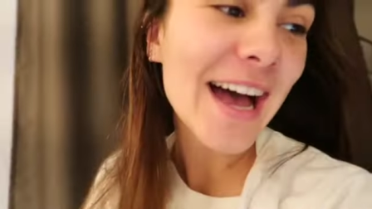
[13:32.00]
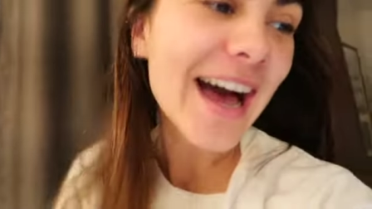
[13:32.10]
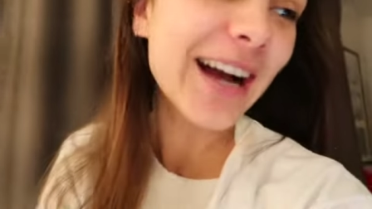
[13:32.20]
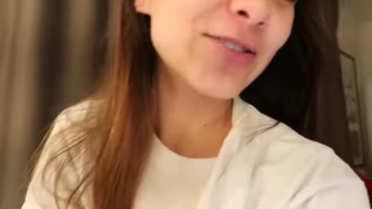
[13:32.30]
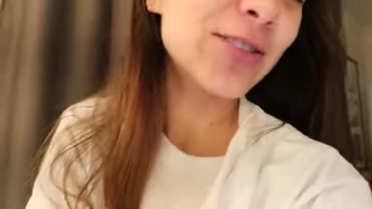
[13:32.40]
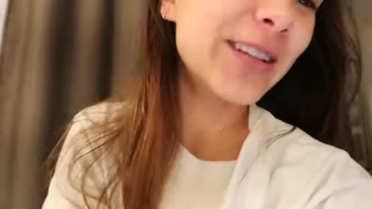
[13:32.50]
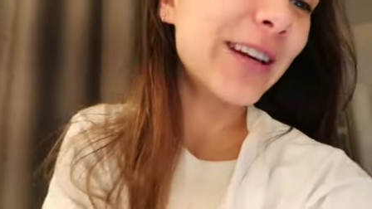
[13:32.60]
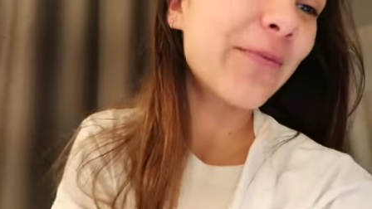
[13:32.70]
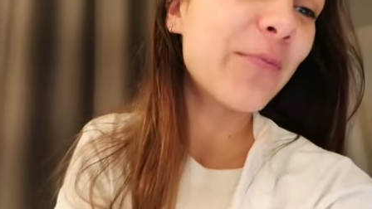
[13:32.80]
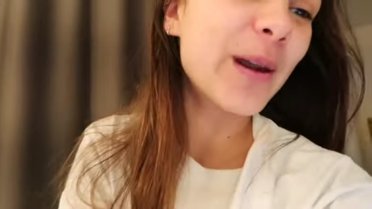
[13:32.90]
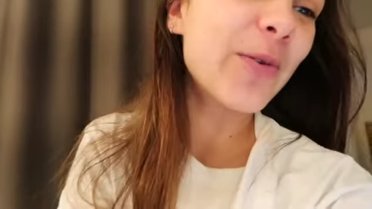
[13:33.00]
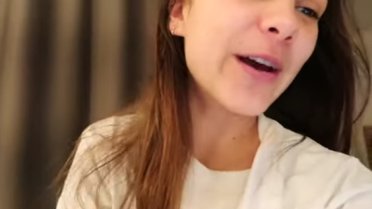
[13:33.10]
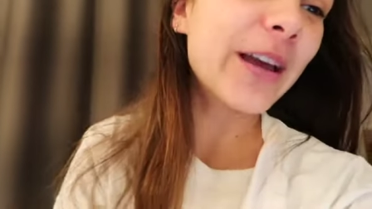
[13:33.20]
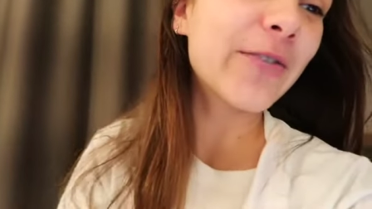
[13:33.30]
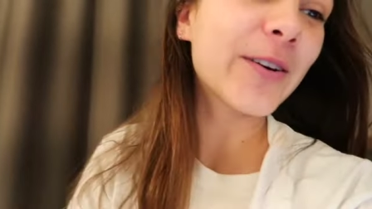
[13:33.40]
I actually have been
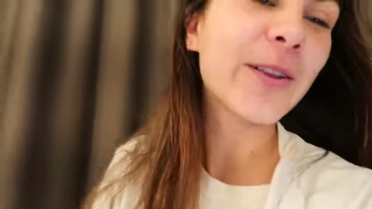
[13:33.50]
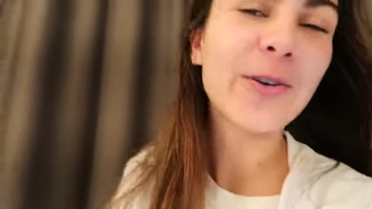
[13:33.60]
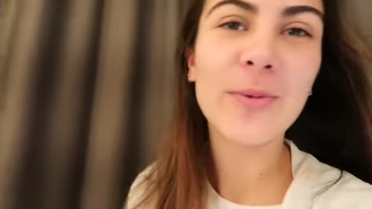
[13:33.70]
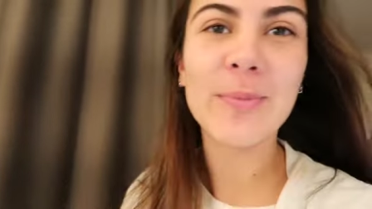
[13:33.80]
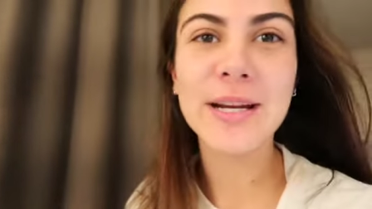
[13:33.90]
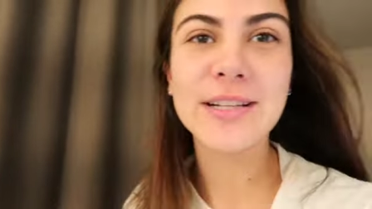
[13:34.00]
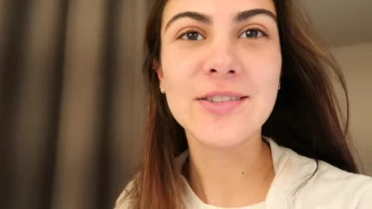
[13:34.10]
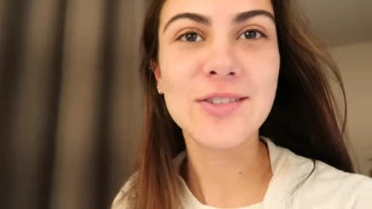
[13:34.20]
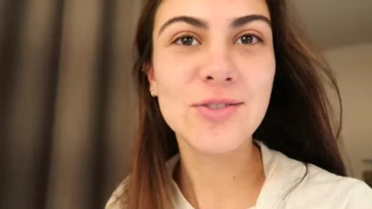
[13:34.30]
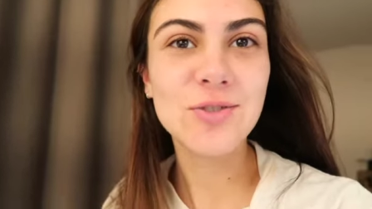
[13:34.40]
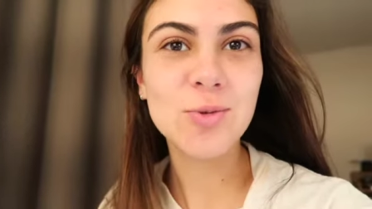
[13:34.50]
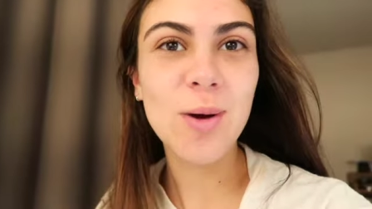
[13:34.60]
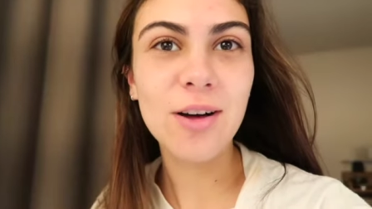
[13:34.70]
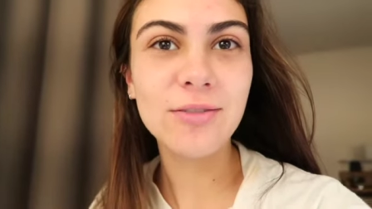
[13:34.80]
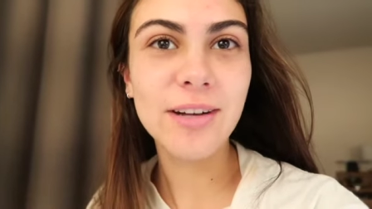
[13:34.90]
awake for a little, but it's
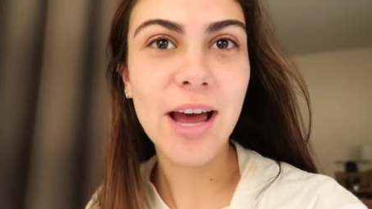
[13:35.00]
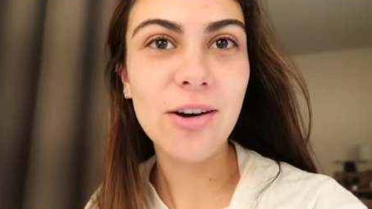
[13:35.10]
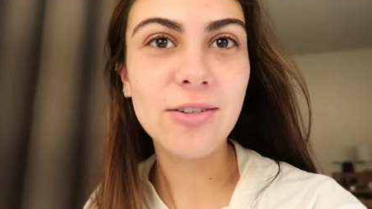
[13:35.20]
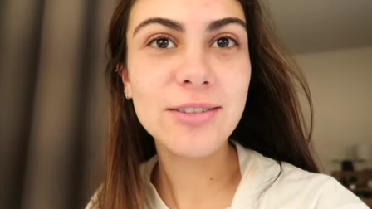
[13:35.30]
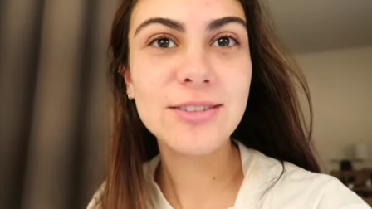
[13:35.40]
12 now.